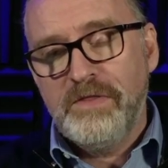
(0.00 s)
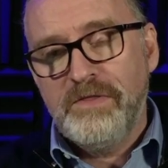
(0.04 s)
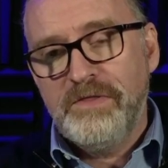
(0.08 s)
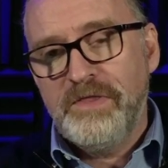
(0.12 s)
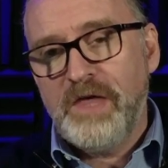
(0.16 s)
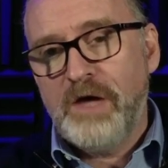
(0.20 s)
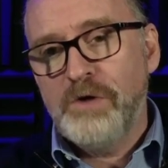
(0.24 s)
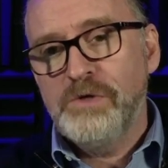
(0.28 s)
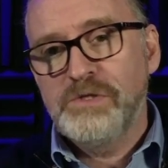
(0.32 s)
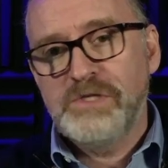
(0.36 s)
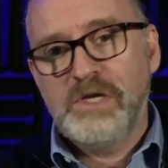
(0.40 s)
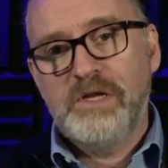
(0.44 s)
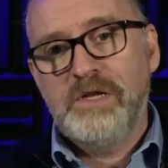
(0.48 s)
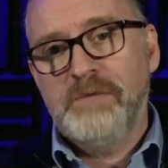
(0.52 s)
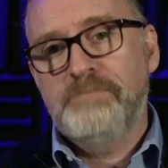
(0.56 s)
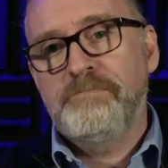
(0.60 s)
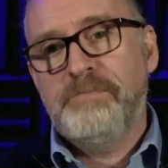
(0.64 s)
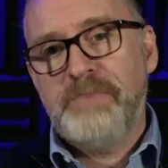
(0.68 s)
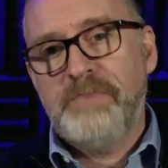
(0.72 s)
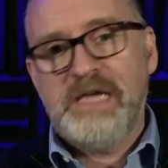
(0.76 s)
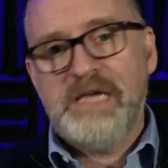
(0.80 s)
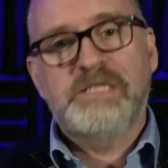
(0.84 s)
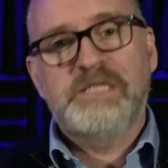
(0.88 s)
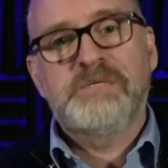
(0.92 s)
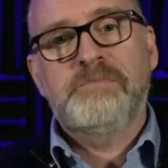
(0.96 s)
Those are the
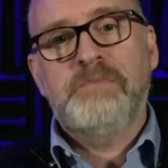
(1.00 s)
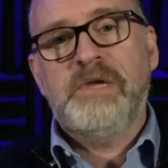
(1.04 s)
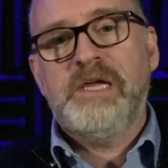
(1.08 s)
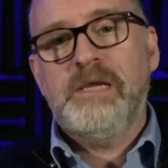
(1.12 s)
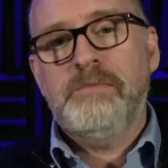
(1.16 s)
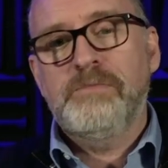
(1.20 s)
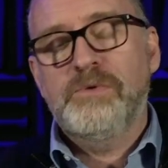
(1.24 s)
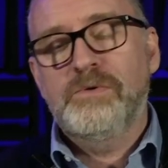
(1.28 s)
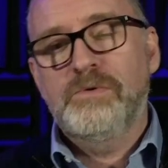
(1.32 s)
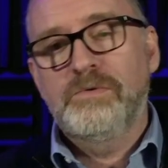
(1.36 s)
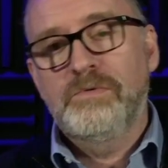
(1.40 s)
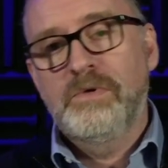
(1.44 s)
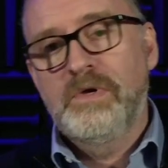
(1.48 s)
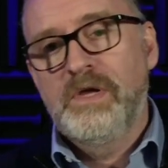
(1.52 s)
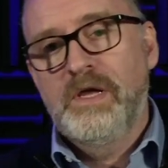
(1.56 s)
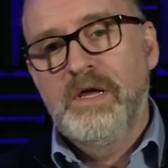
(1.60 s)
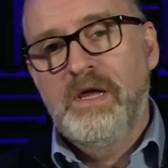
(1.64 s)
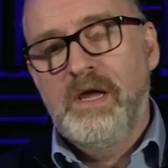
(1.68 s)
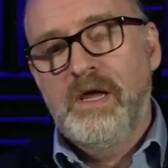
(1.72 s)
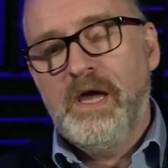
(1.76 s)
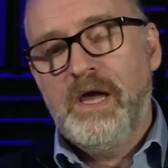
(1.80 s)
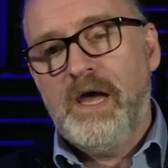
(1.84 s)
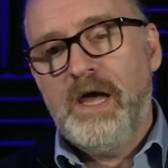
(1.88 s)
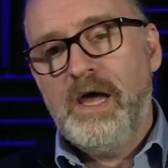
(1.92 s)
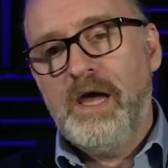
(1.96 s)
best people
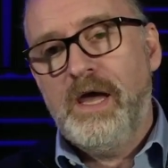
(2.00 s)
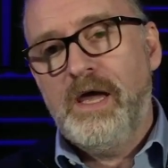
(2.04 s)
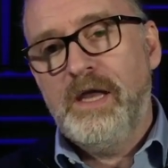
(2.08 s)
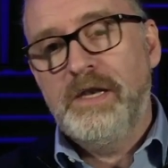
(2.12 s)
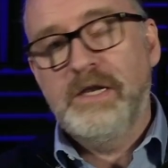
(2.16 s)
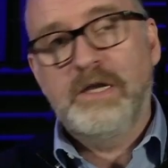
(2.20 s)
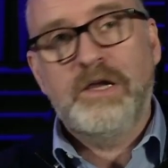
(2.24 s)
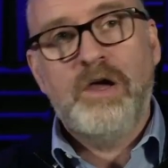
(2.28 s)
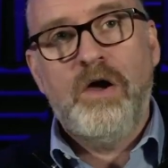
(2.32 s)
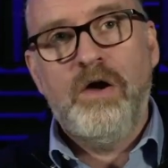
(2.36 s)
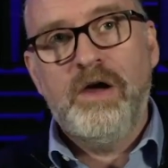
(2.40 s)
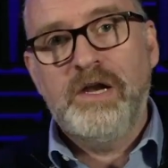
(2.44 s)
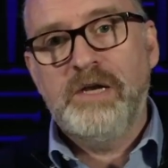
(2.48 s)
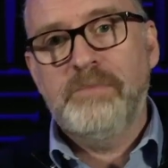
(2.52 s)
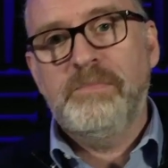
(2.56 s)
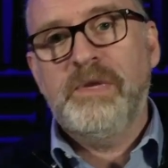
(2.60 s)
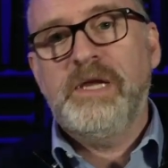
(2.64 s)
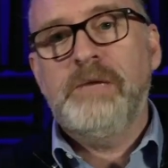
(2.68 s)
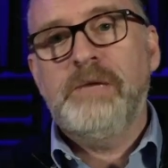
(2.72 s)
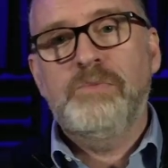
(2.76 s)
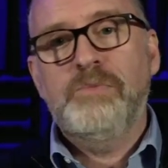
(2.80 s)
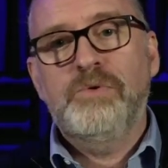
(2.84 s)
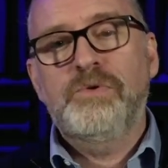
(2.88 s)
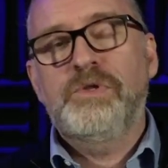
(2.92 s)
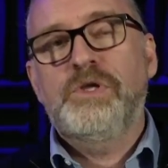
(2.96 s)
and the kind of
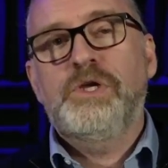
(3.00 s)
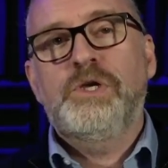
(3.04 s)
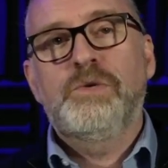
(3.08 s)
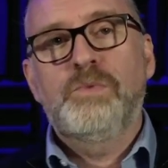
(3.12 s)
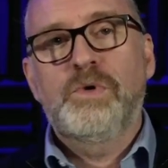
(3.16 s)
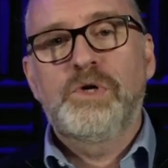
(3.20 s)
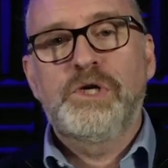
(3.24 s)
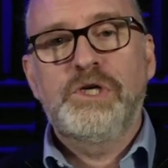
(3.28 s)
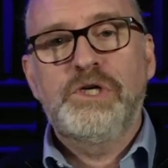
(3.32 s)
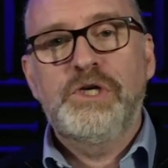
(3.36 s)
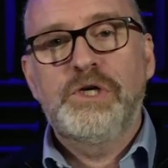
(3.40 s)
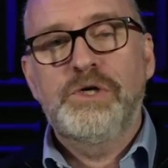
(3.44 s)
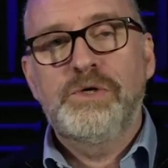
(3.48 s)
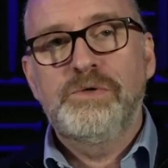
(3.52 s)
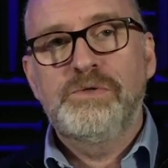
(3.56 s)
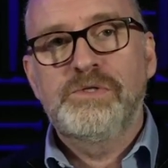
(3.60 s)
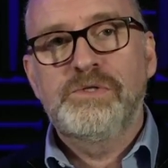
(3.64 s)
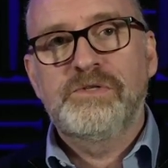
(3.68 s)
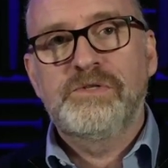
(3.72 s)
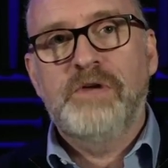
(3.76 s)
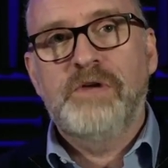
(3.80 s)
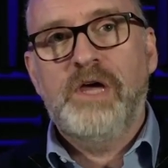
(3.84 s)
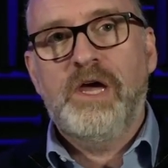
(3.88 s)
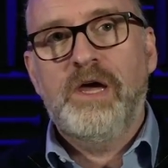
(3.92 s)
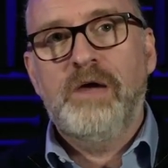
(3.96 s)
people that you want to
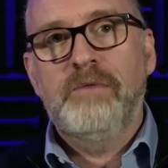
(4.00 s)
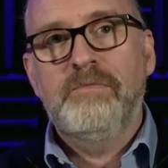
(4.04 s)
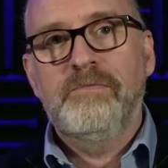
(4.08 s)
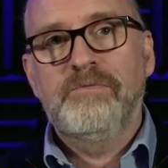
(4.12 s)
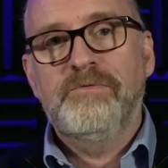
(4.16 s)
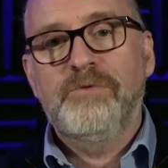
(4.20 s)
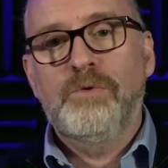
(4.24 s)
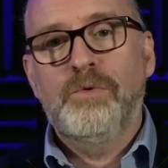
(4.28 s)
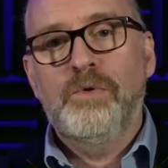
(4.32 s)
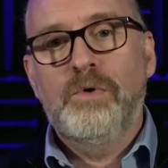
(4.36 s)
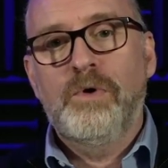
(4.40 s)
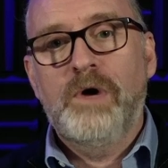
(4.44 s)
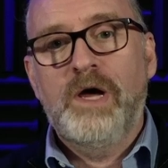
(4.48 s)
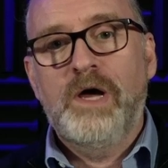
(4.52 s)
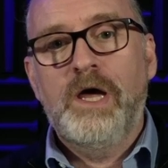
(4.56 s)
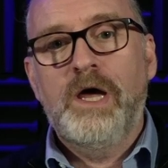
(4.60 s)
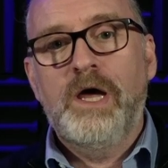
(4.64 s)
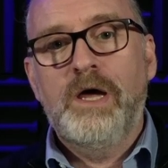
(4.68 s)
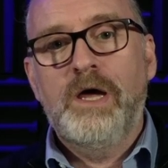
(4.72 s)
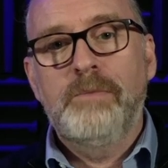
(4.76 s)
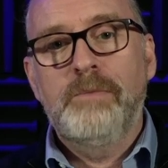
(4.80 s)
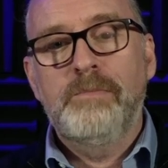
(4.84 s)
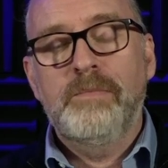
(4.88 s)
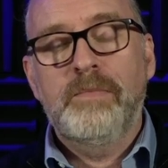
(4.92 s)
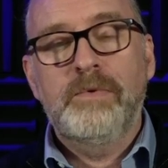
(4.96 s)
use
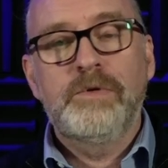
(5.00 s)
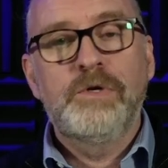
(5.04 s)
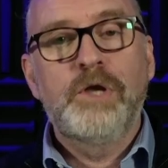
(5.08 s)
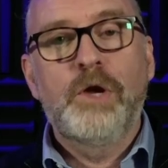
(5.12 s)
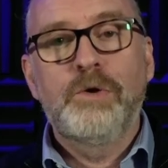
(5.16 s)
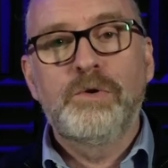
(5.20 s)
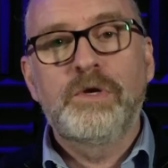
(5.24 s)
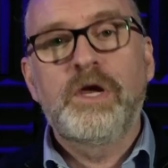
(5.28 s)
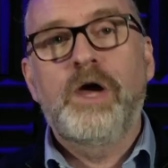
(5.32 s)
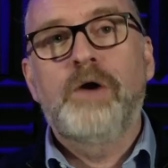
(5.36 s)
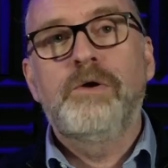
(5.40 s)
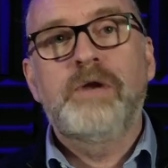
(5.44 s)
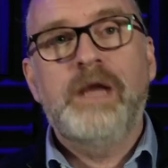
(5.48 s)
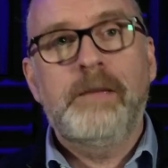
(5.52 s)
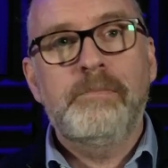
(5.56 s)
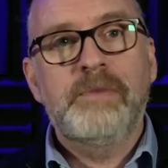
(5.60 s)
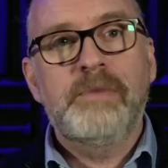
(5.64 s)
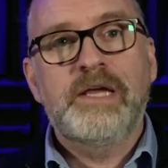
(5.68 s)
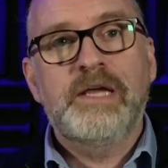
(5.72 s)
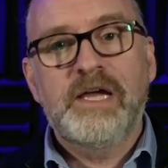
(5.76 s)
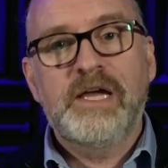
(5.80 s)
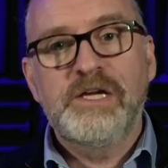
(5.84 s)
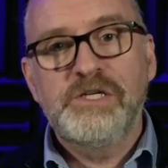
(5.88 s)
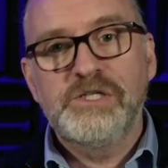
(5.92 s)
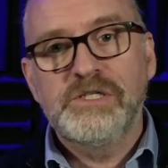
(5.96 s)
for no-code
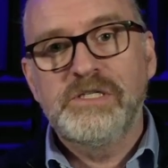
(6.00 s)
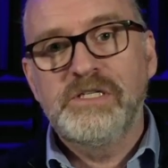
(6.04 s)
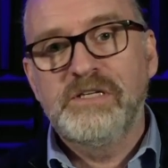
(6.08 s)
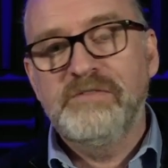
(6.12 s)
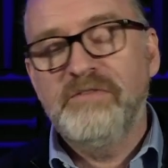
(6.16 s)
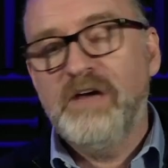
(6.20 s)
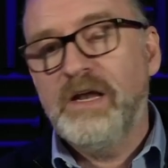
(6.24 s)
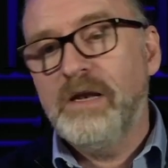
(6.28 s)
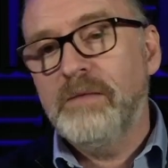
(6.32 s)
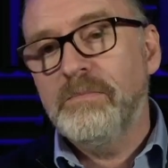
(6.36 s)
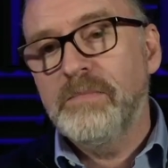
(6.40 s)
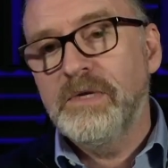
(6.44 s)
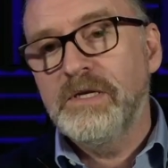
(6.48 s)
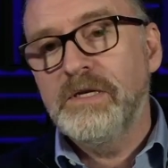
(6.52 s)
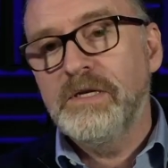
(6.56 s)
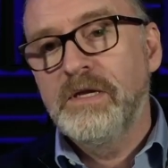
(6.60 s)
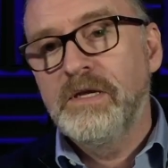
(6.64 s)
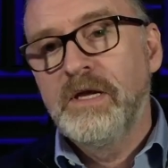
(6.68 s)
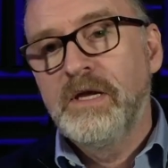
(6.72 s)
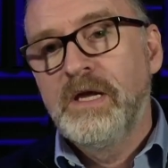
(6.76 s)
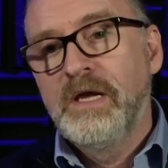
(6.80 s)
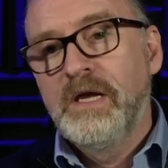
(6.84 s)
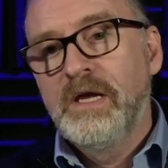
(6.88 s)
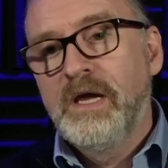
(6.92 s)
application development.